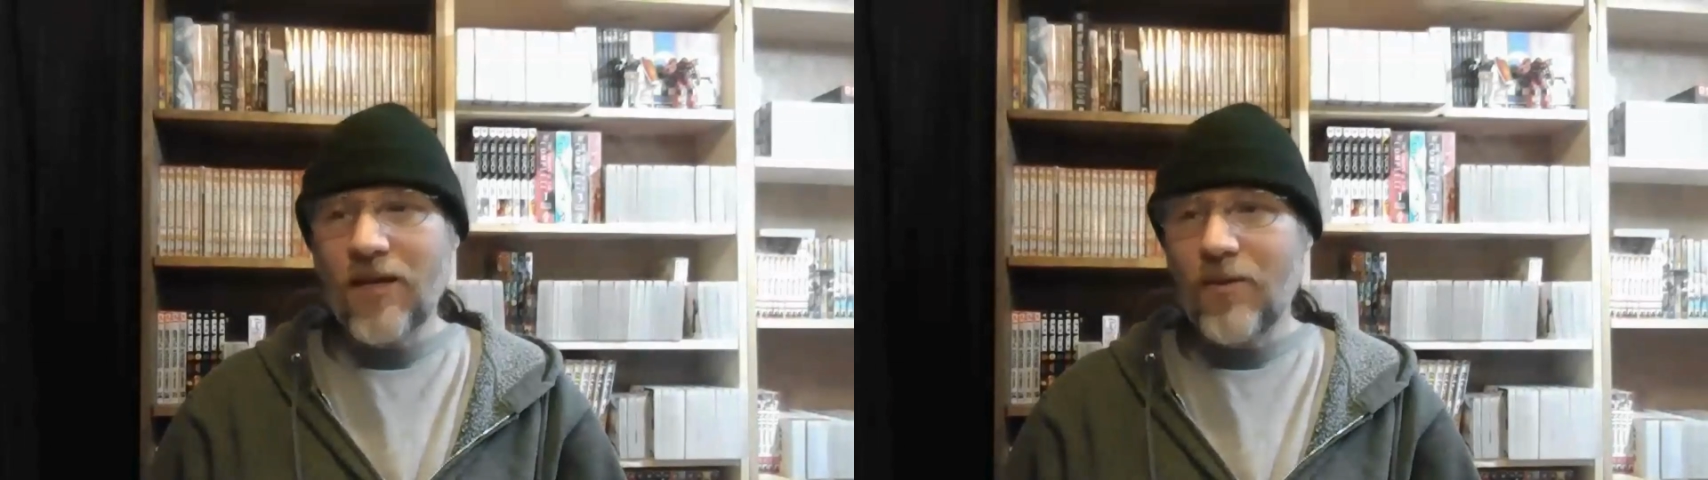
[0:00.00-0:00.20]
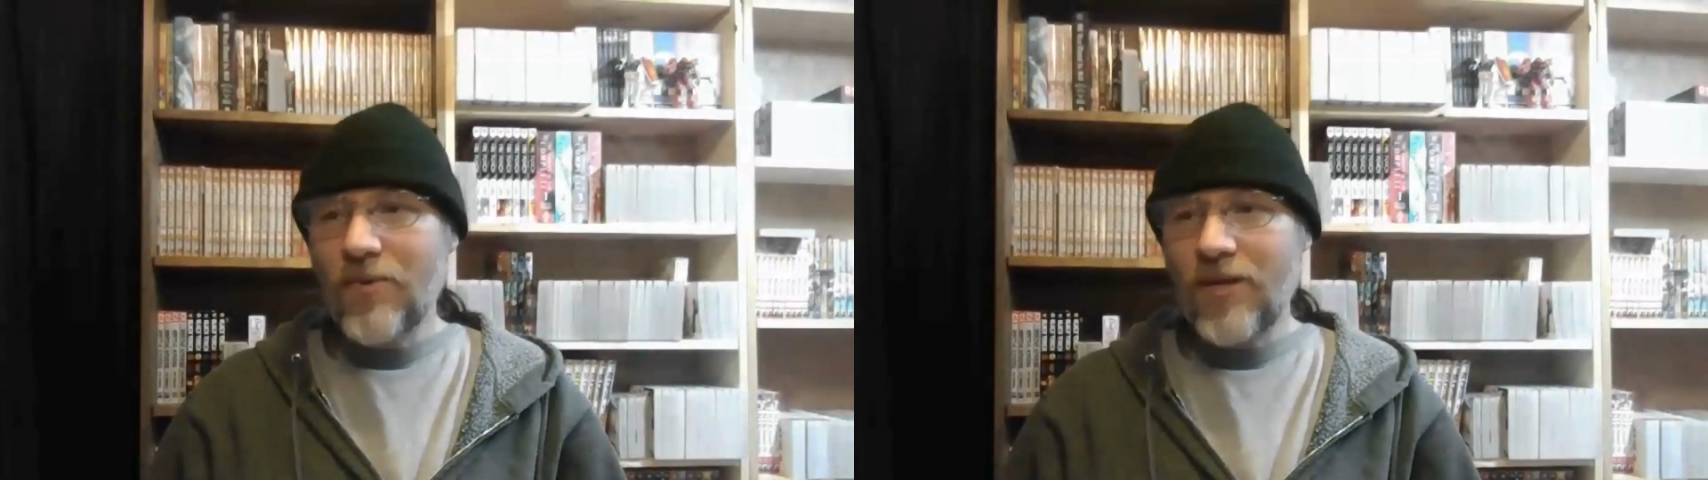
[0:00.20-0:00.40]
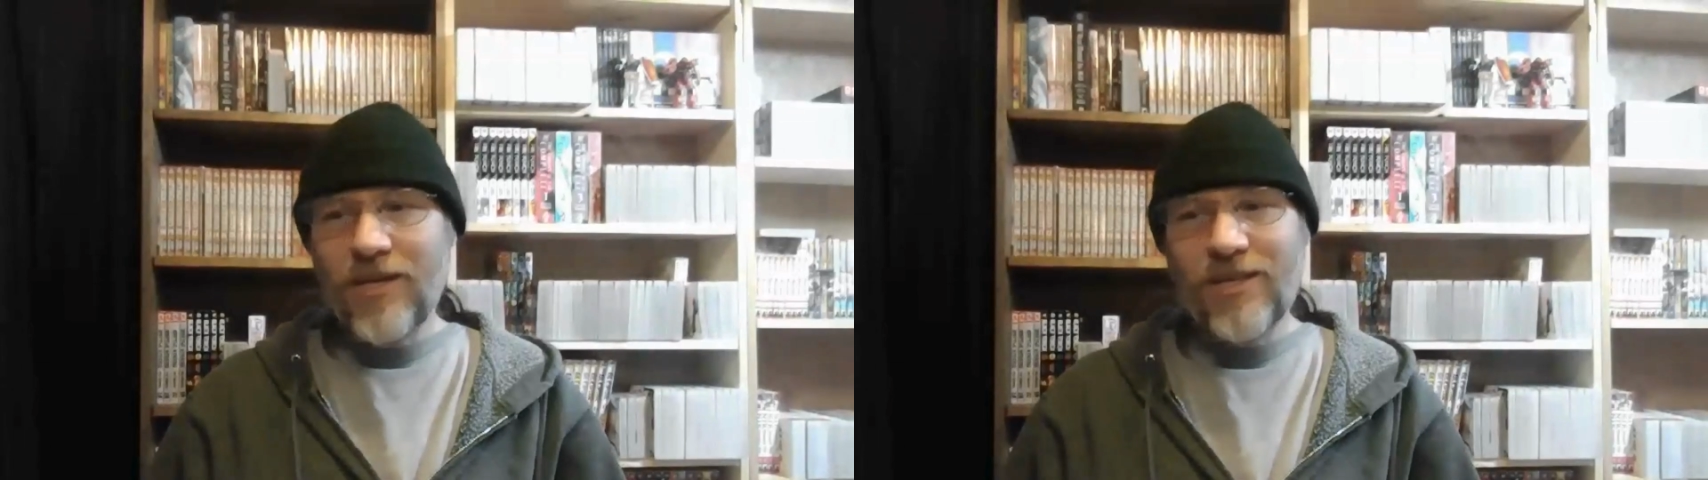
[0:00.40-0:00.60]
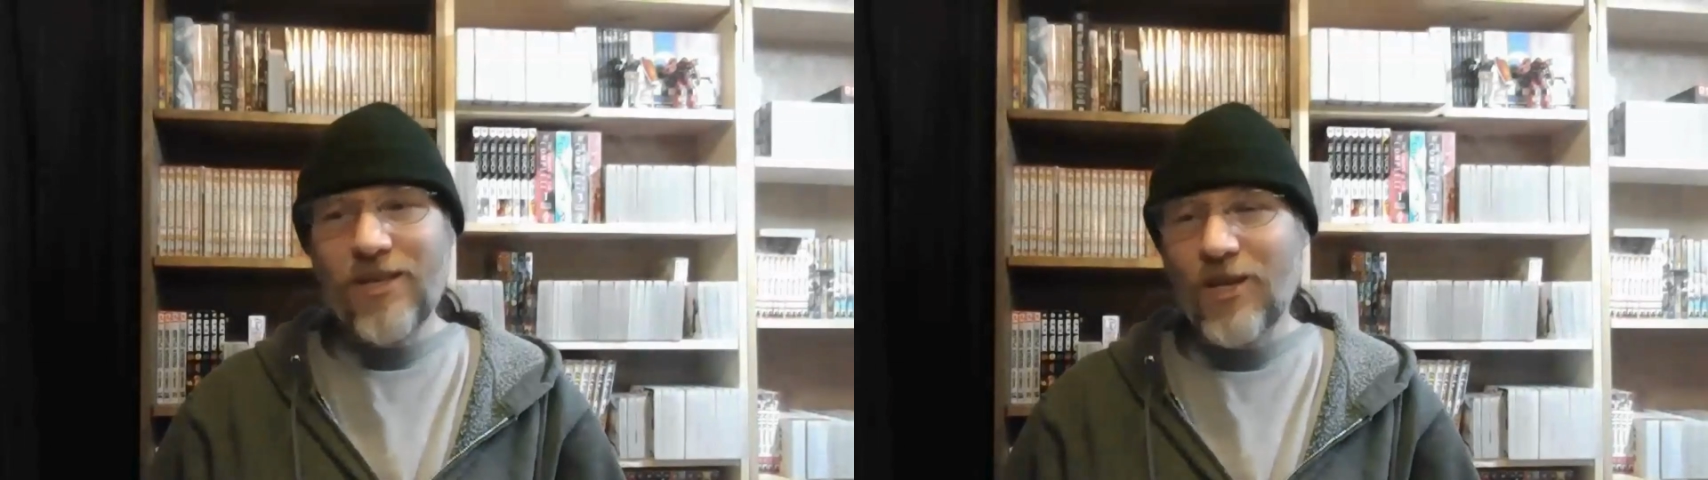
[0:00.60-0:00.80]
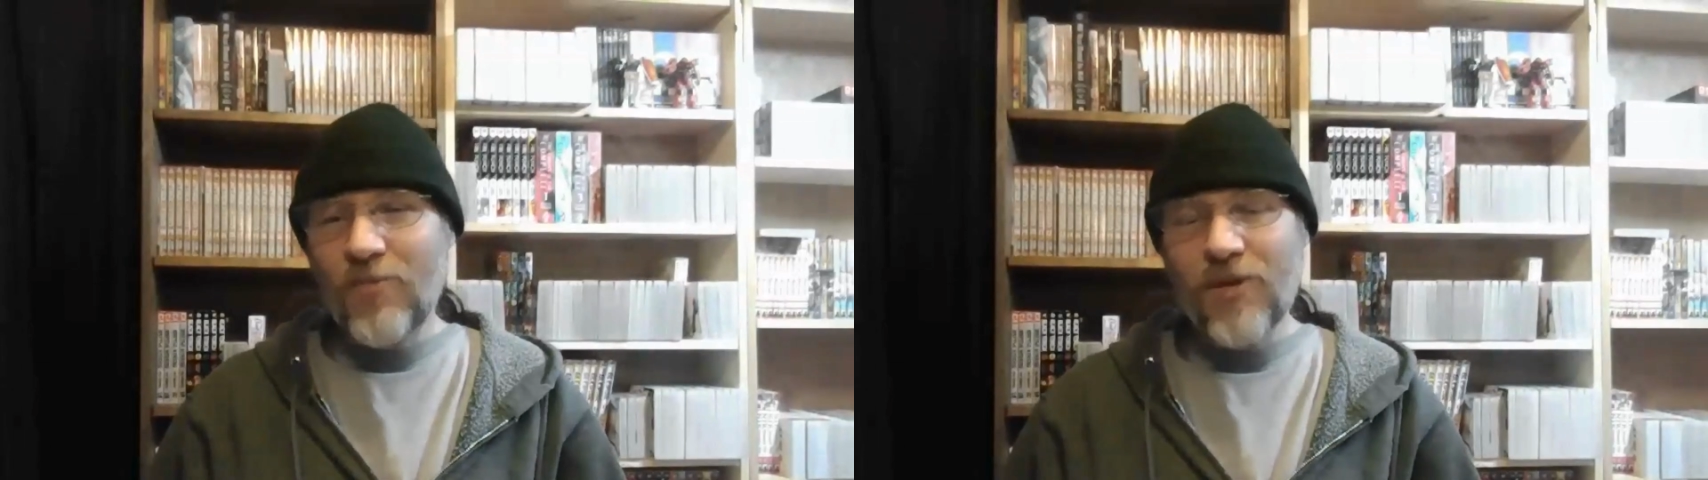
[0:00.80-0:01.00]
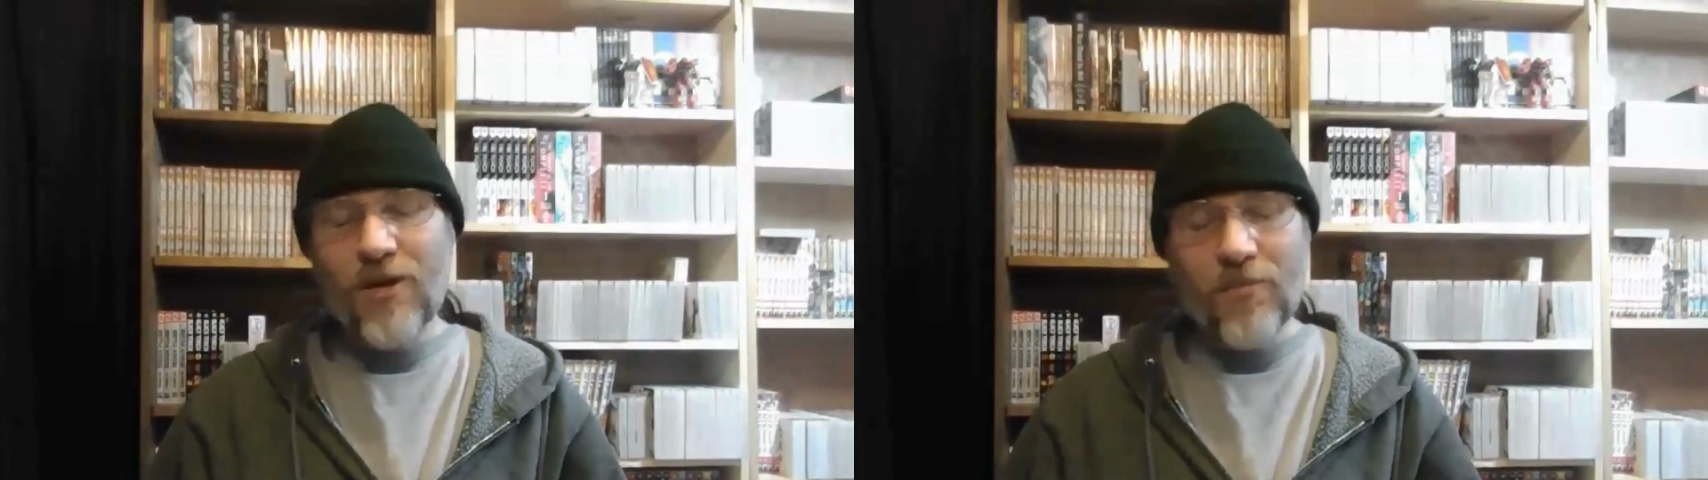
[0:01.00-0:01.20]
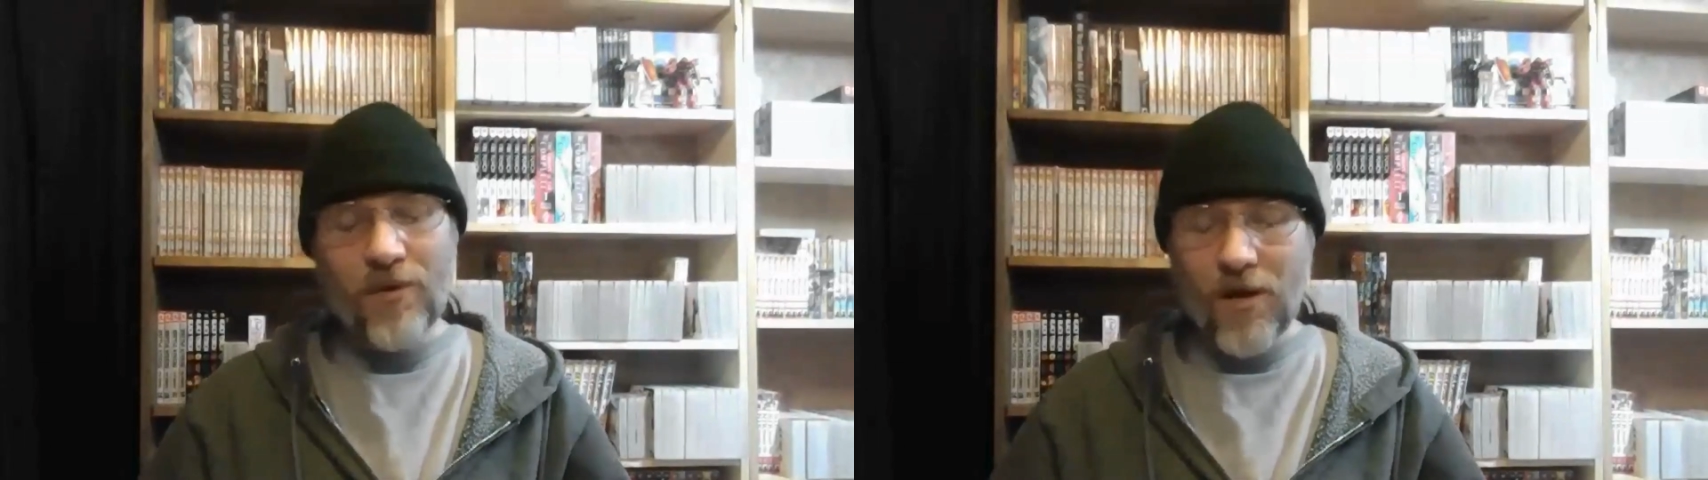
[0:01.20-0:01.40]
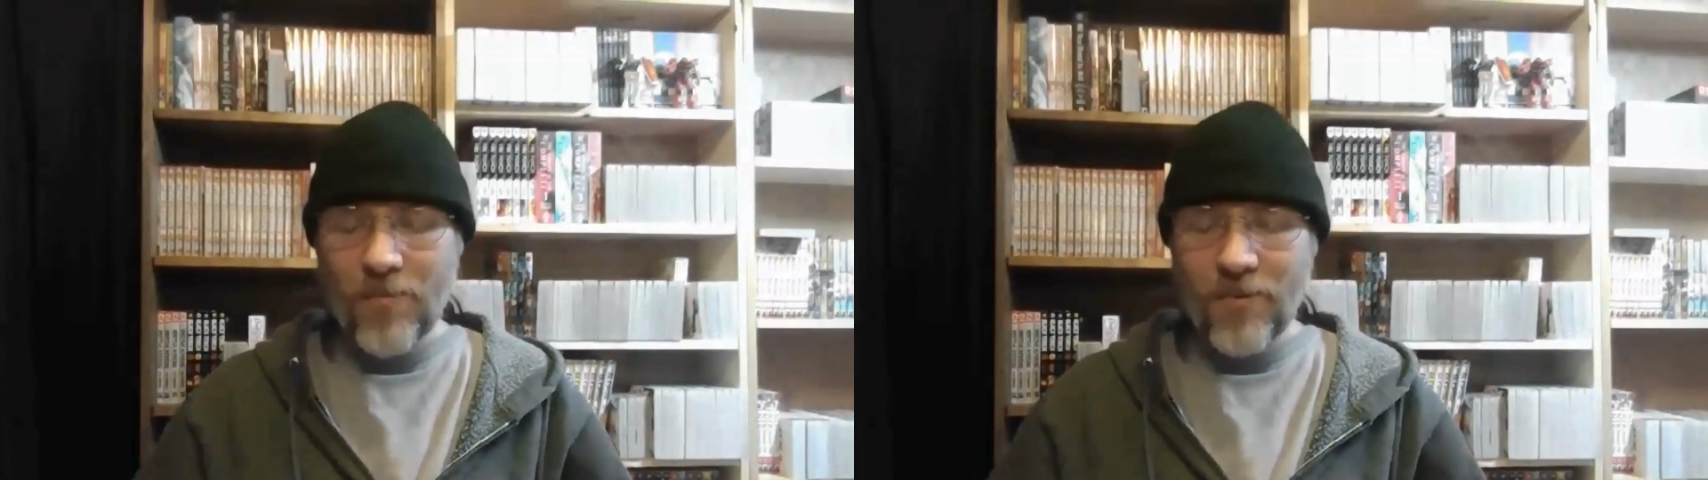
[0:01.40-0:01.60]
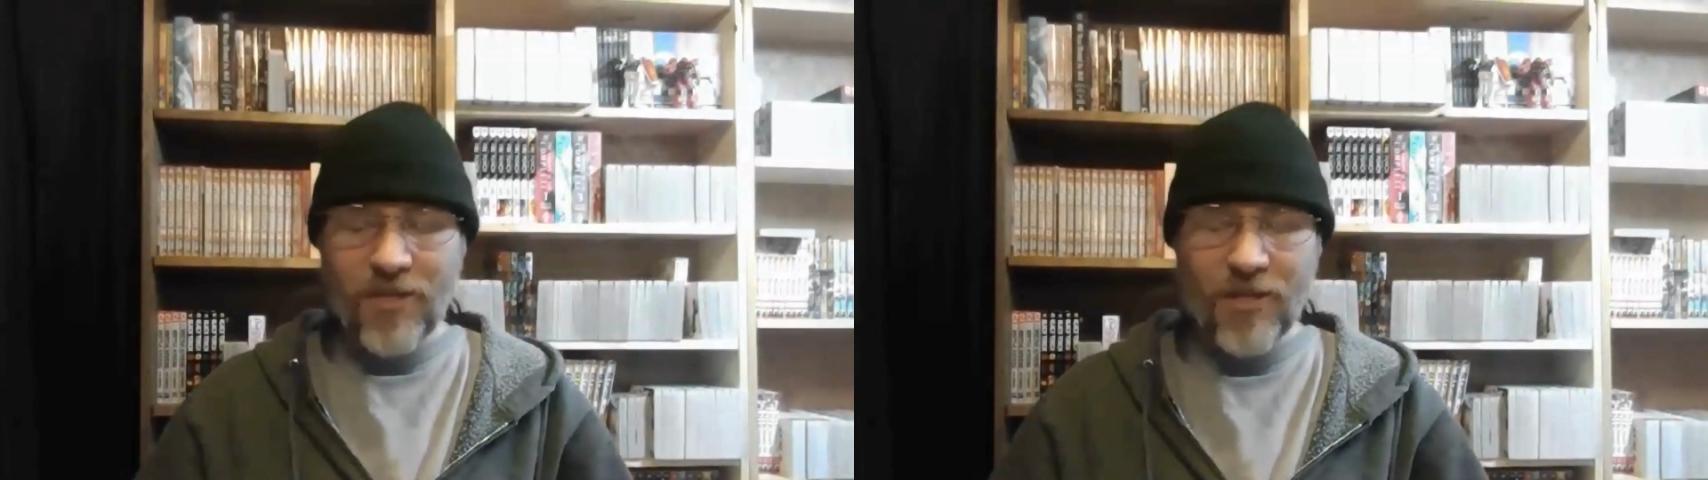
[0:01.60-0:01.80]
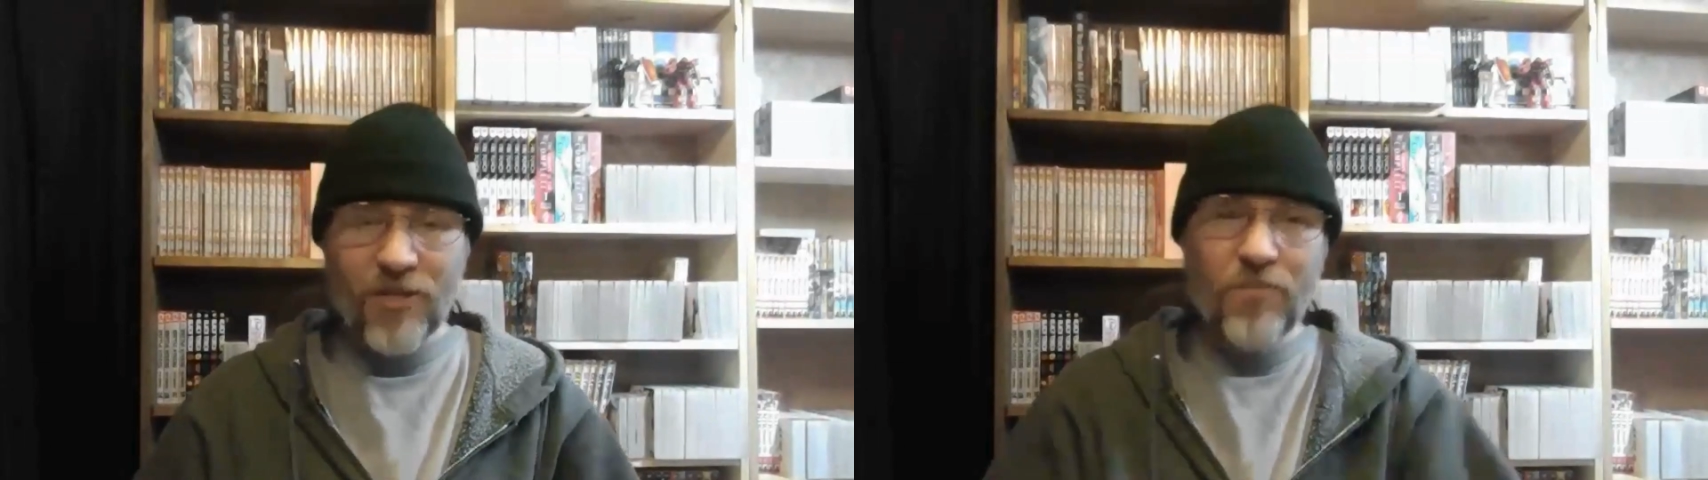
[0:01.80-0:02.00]
I mean, is it going to become
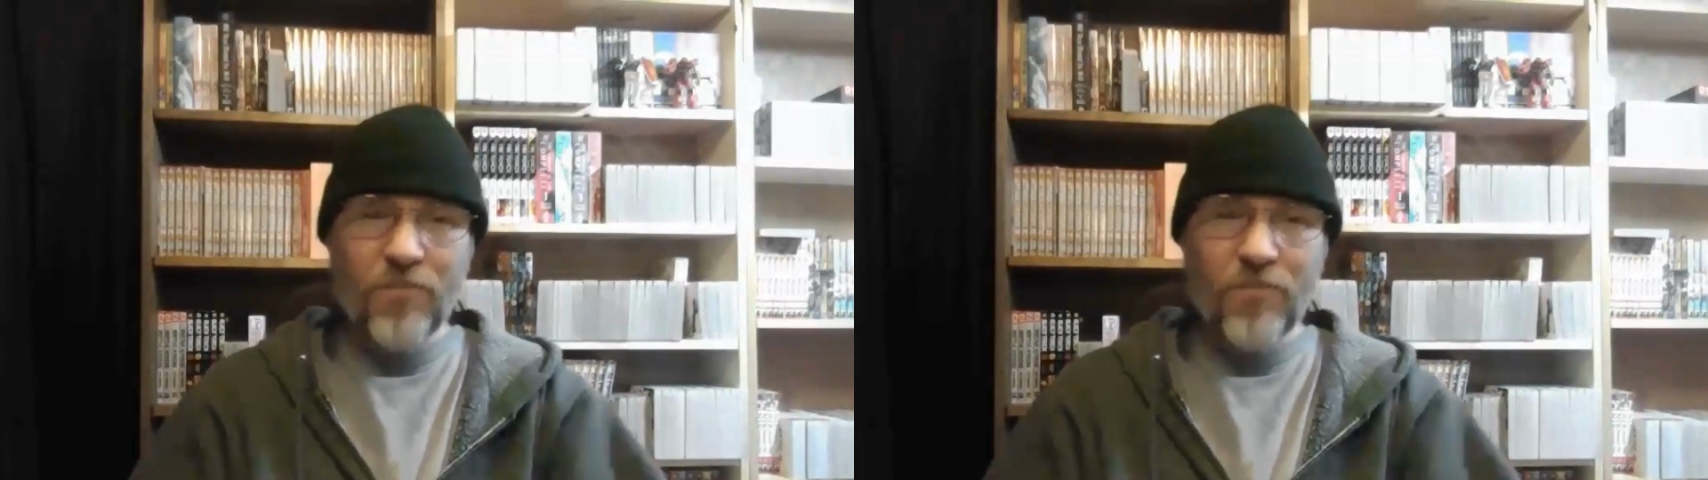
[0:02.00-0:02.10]
competition,